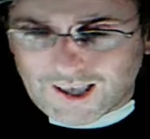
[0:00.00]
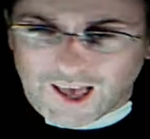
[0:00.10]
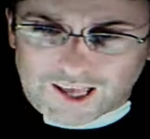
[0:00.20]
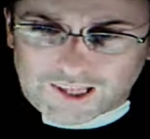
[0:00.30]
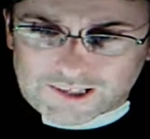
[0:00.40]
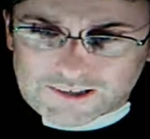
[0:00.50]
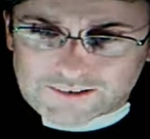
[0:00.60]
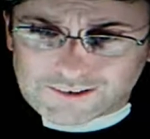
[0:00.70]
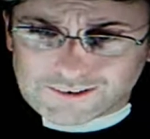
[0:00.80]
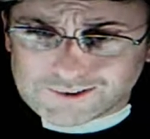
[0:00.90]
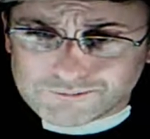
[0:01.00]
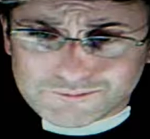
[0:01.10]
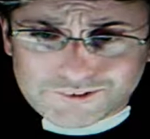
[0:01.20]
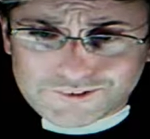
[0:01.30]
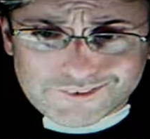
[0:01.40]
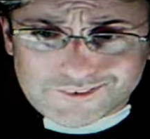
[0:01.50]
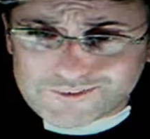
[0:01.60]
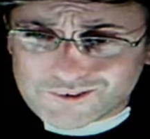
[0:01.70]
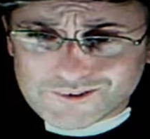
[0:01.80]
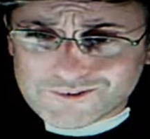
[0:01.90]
and just in a very,